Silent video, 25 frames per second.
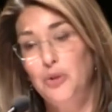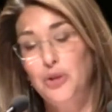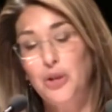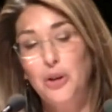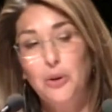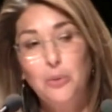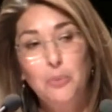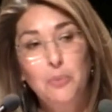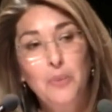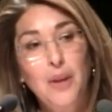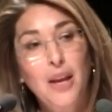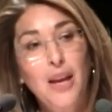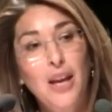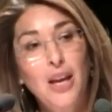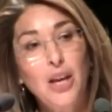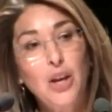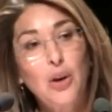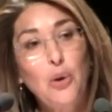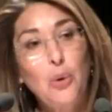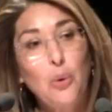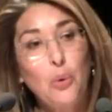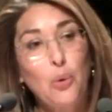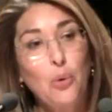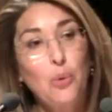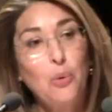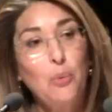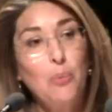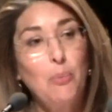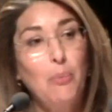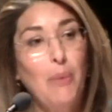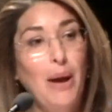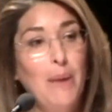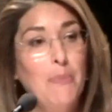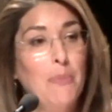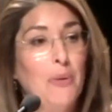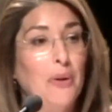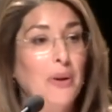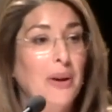So, you know,
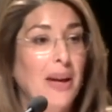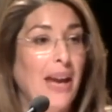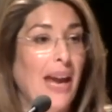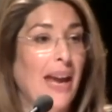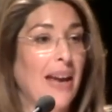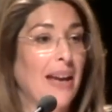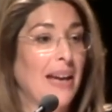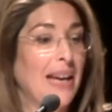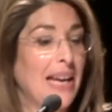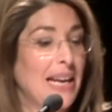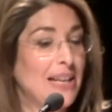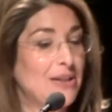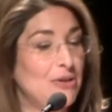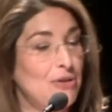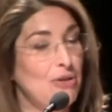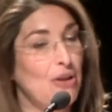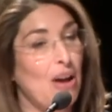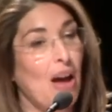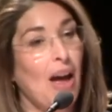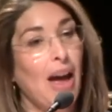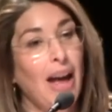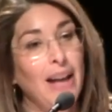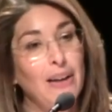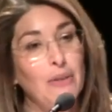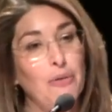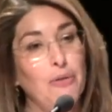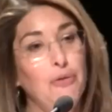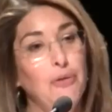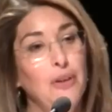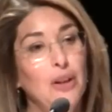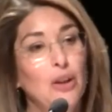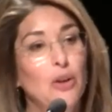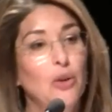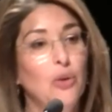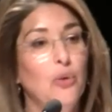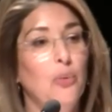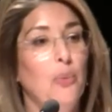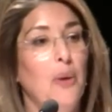my book is not
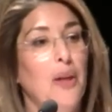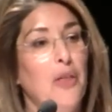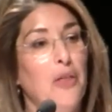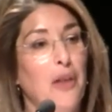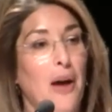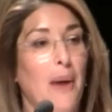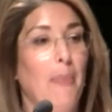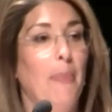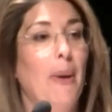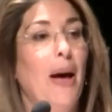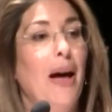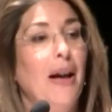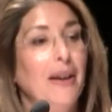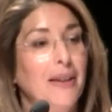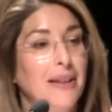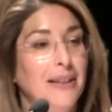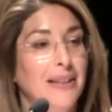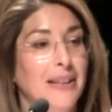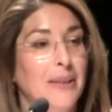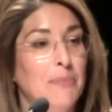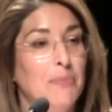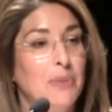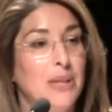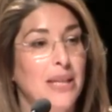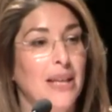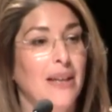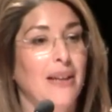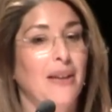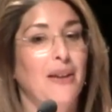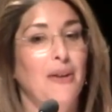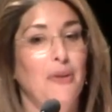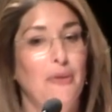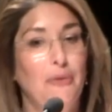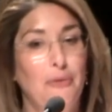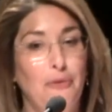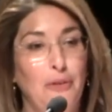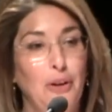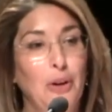filled with
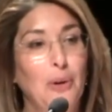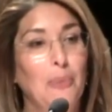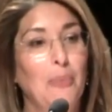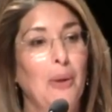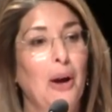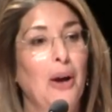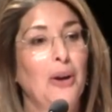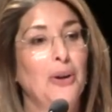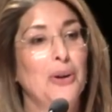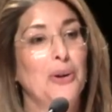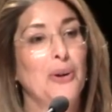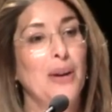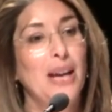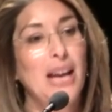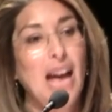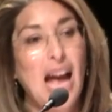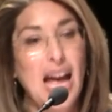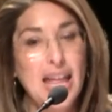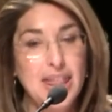apocalyptic fear-mongering.